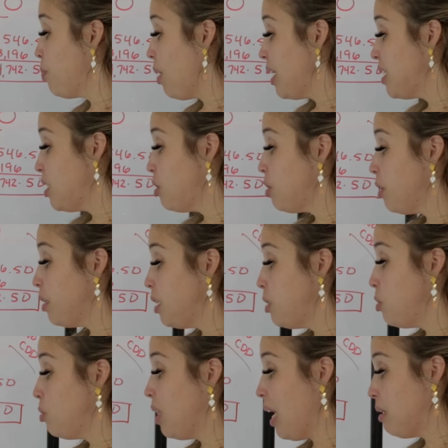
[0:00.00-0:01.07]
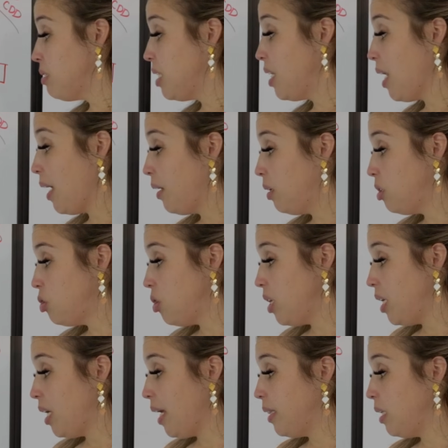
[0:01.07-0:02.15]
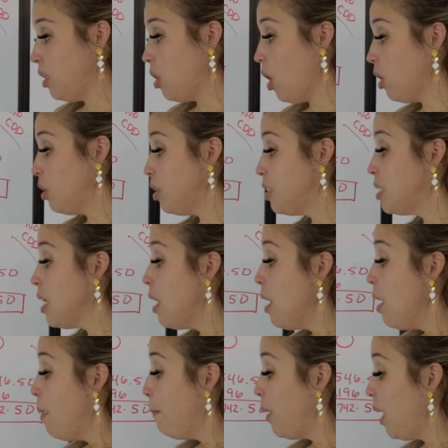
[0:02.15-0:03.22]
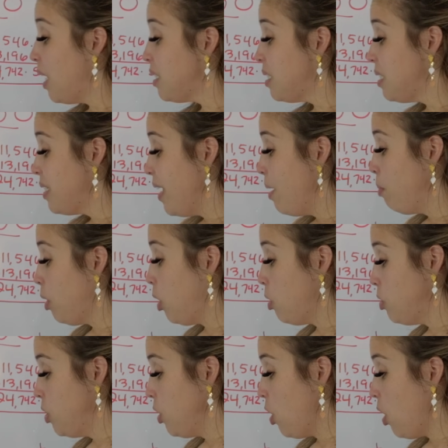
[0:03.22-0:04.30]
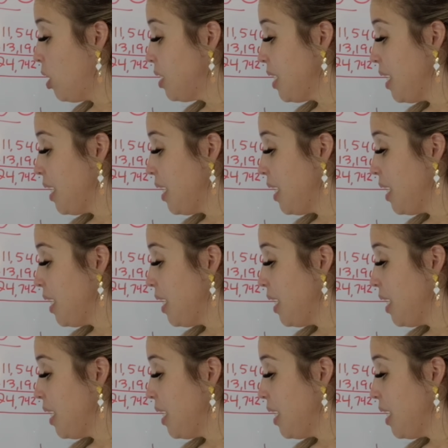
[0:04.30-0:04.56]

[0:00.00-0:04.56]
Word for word: price is $32,990 plus the same closing cost.